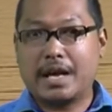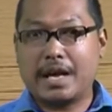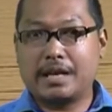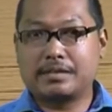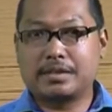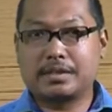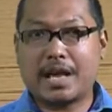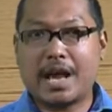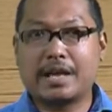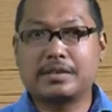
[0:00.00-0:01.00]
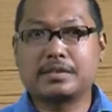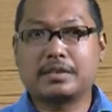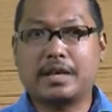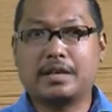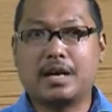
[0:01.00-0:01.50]
as a science
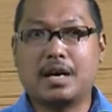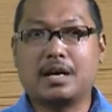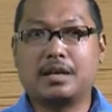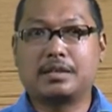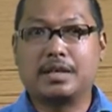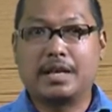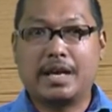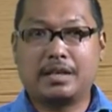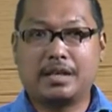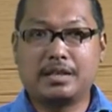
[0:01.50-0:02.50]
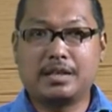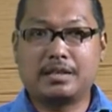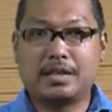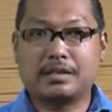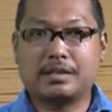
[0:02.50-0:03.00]
and art and
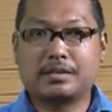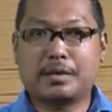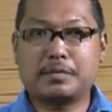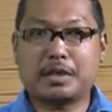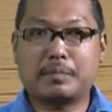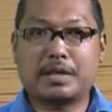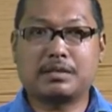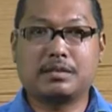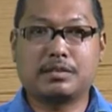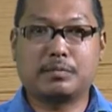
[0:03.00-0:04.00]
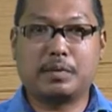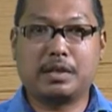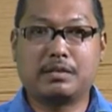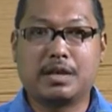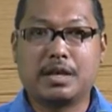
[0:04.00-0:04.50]
indeed as a subject matter
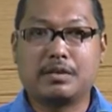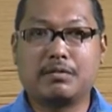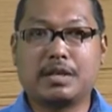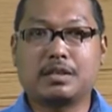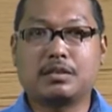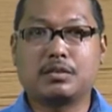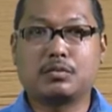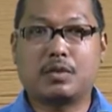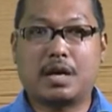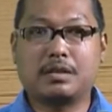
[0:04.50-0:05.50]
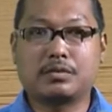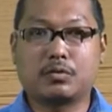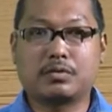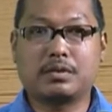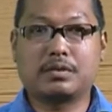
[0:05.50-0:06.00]
discipline related to other
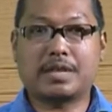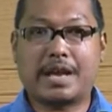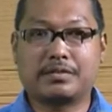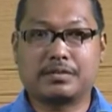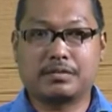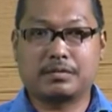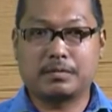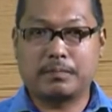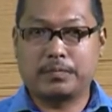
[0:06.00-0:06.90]
social sciences.